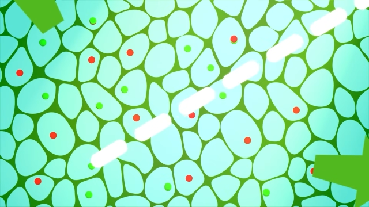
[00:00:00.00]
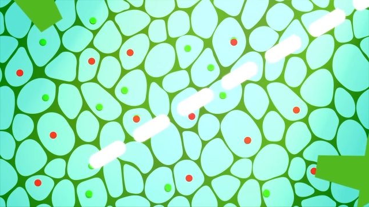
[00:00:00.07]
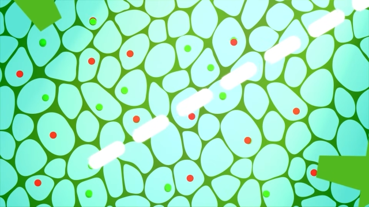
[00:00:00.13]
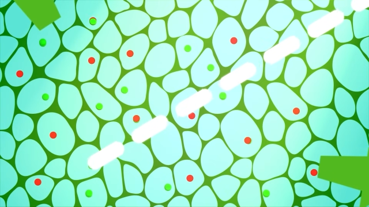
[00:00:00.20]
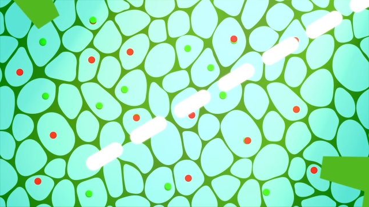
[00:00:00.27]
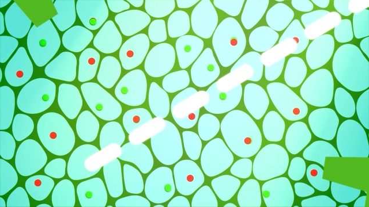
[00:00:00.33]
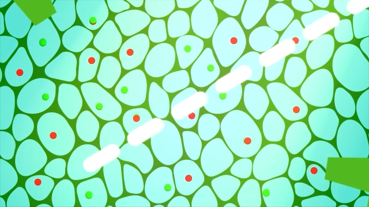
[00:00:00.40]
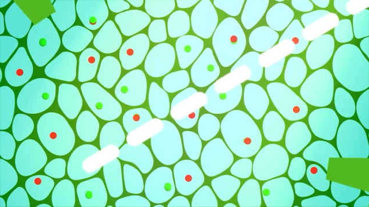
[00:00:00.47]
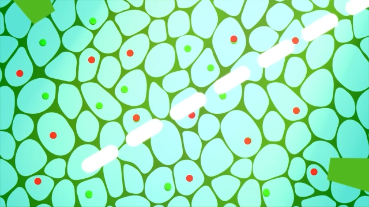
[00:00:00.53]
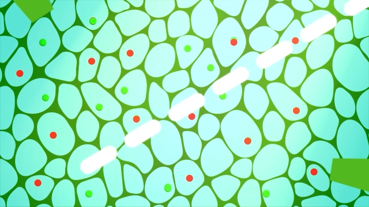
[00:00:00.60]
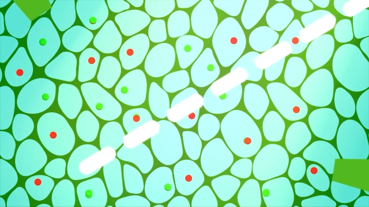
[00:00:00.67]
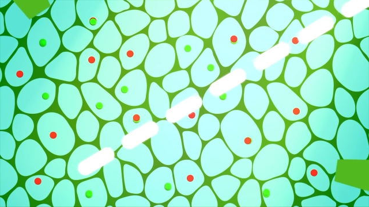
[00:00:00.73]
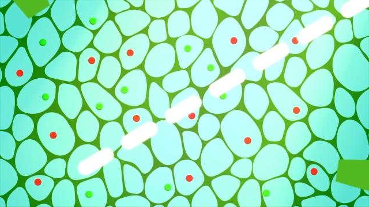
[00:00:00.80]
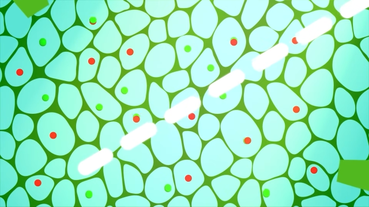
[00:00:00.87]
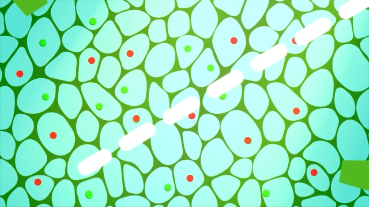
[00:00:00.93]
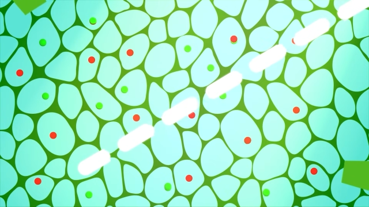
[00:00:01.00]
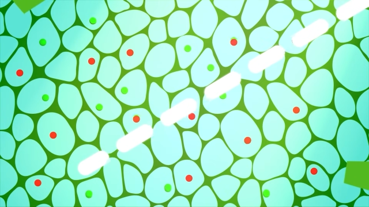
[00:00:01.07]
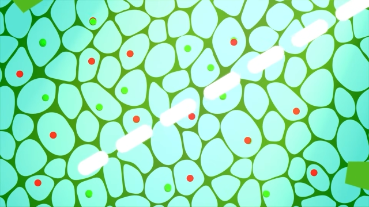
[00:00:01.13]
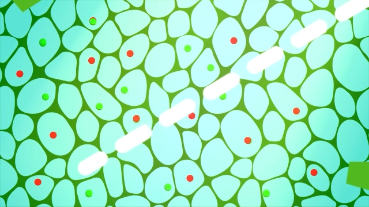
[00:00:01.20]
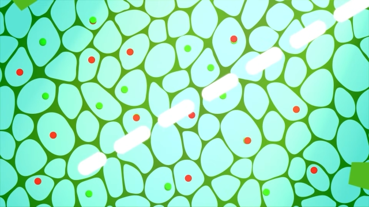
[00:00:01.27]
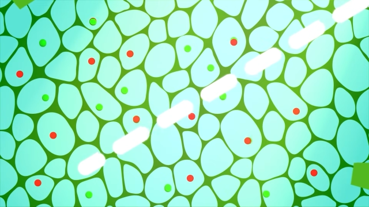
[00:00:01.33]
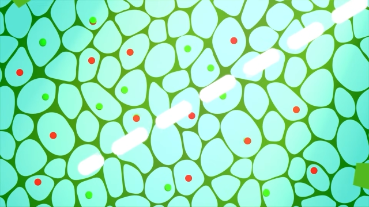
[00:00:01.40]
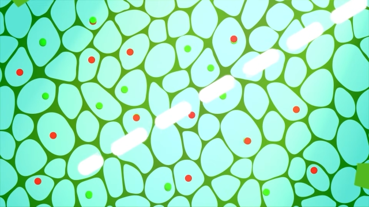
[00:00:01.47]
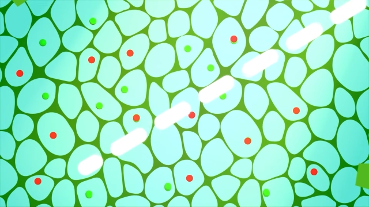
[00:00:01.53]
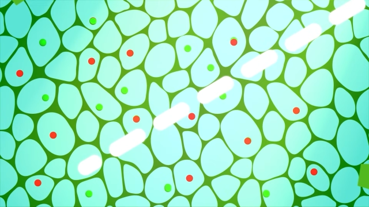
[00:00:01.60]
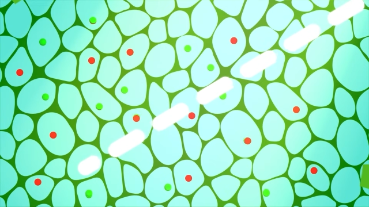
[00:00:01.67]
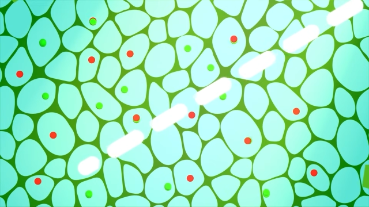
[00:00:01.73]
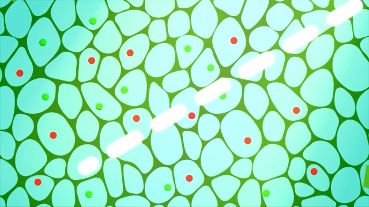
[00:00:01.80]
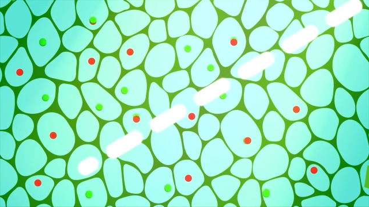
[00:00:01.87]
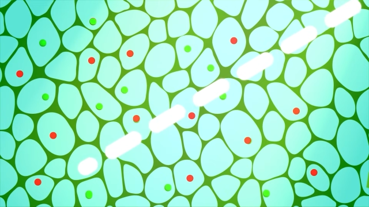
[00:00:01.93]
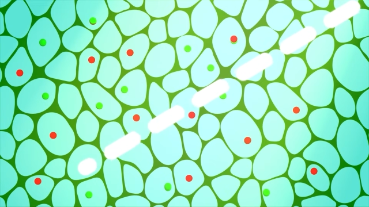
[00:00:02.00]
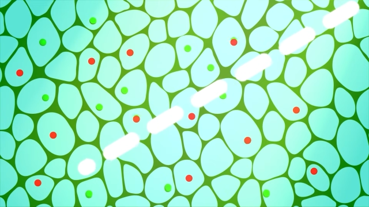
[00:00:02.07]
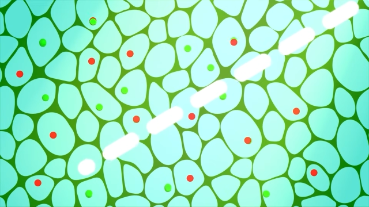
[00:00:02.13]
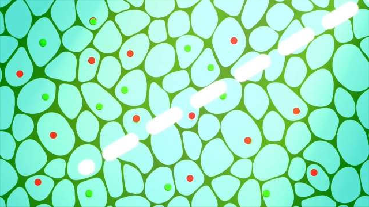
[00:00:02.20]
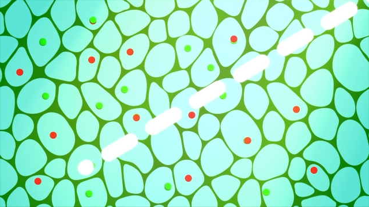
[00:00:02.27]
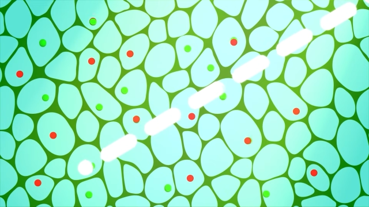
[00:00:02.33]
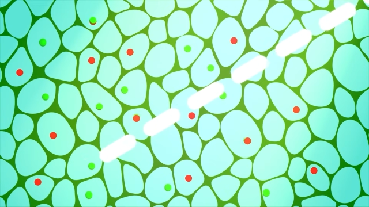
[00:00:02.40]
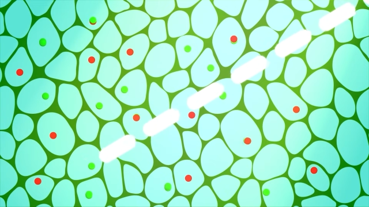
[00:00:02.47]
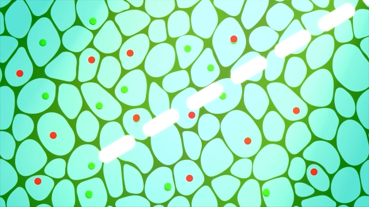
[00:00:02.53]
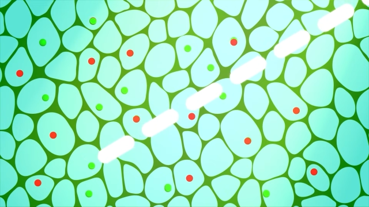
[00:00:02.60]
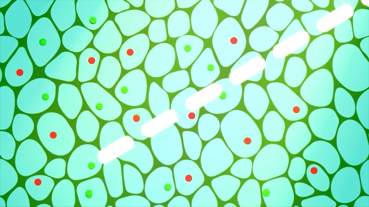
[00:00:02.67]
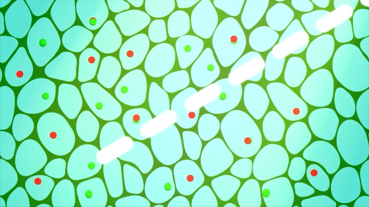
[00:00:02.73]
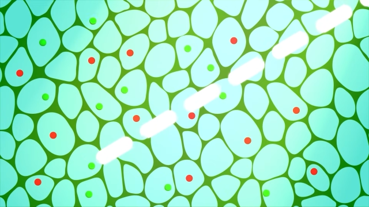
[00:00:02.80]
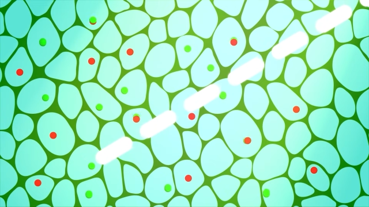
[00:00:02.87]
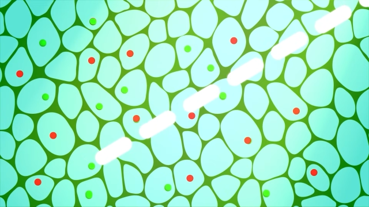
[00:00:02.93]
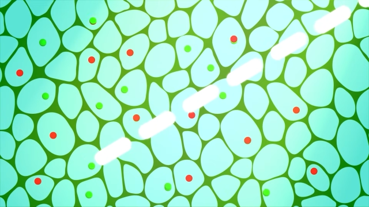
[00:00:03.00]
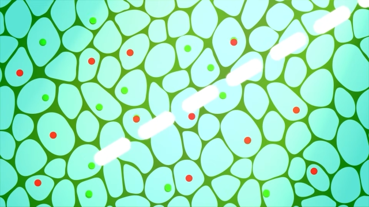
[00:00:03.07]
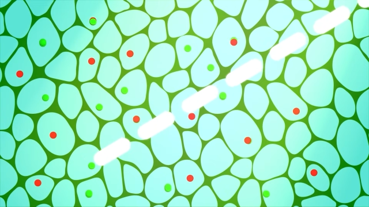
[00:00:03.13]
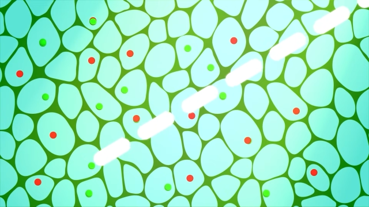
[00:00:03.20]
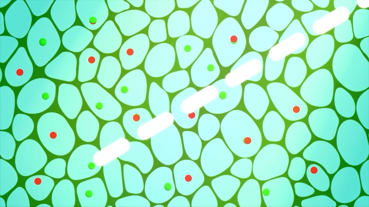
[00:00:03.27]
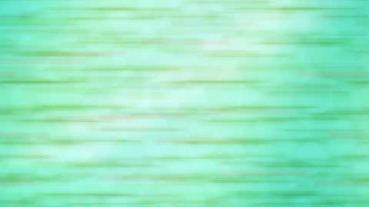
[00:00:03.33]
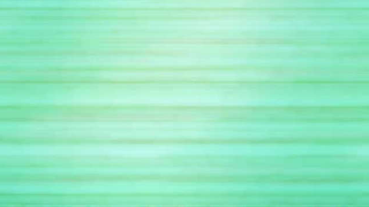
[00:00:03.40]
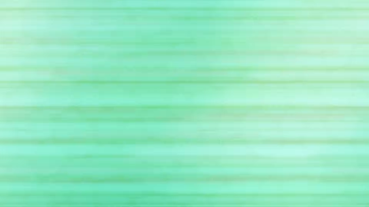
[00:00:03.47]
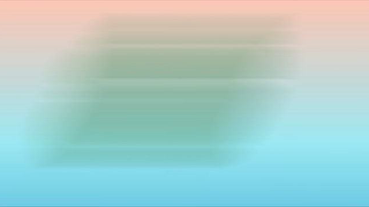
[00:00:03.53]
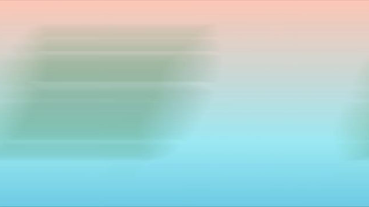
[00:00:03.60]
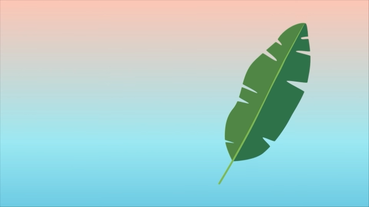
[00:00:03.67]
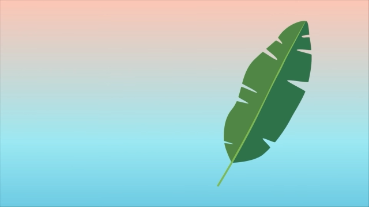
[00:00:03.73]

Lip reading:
(no speaker visible)